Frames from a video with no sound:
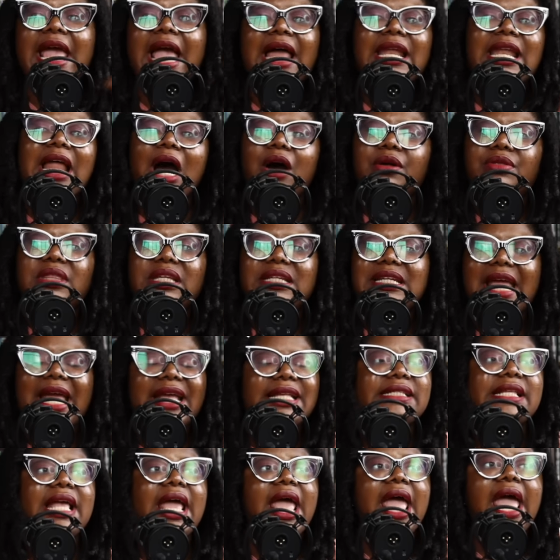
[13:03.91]
and out the
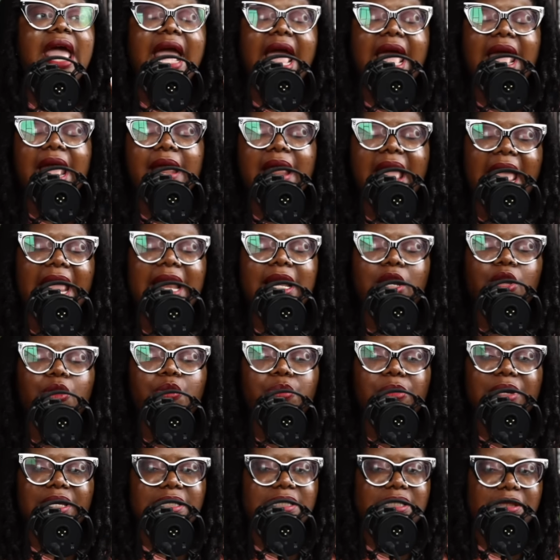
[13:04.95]
next.
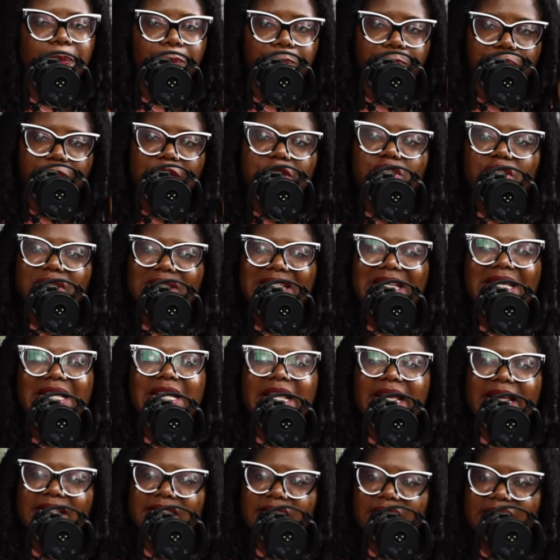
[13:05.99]
Eloise Bridgerton
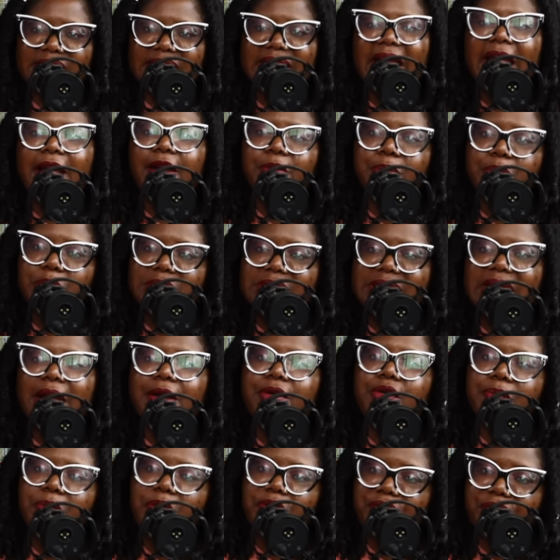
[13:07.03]
is a terrible,
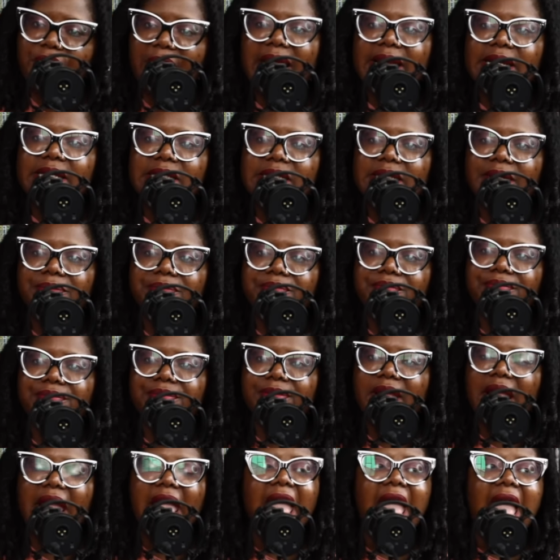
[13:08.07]
terrible friend.
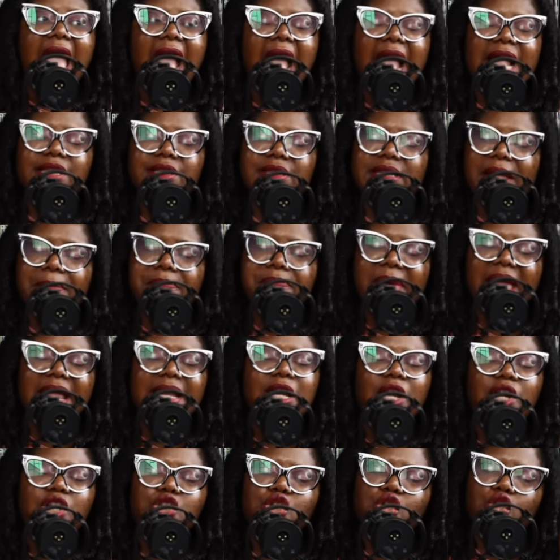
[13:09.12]
And they made
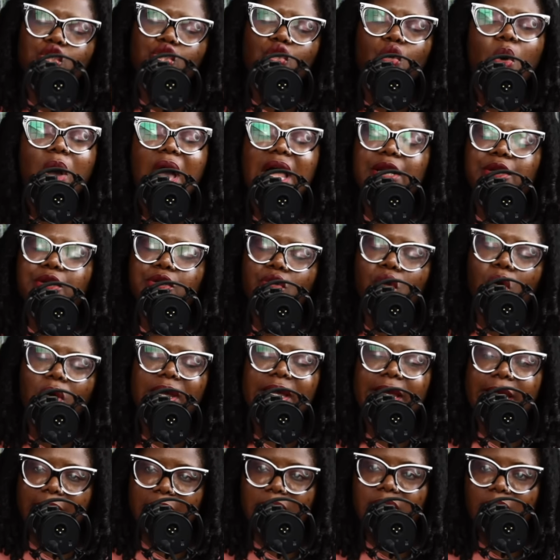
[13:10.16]
her so
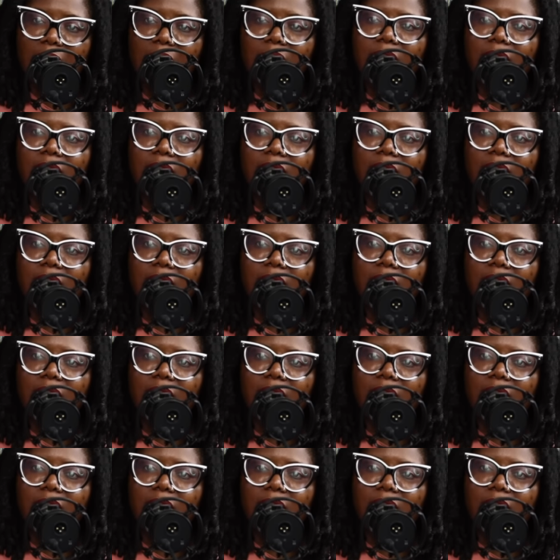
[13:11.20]
annoying.